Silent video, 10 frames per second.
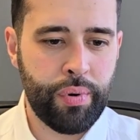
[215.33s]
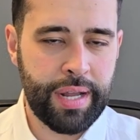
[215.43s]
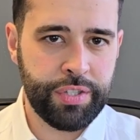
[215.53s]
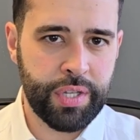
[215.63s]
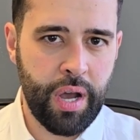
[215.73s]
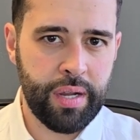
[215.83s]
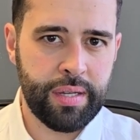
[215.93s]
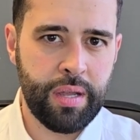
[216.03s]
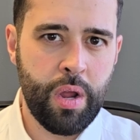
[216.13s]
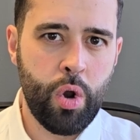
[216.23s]
Prescott,
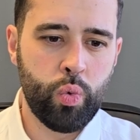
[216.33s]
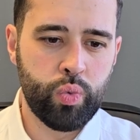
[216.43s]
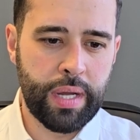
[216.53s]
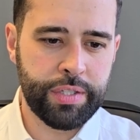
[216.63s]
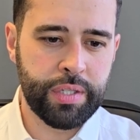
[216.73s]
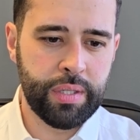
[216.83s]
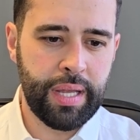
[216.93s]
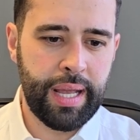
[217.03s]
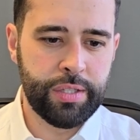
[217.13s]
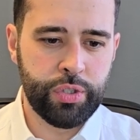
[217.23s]
Russell,
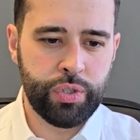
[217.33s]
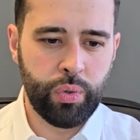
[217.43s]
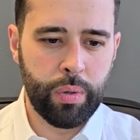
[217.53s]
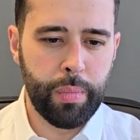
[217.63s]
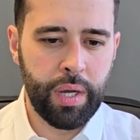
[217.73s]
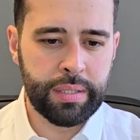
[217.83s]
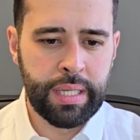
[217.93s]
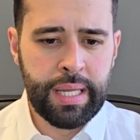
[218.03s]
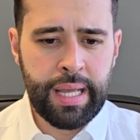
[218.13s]
and Stormont.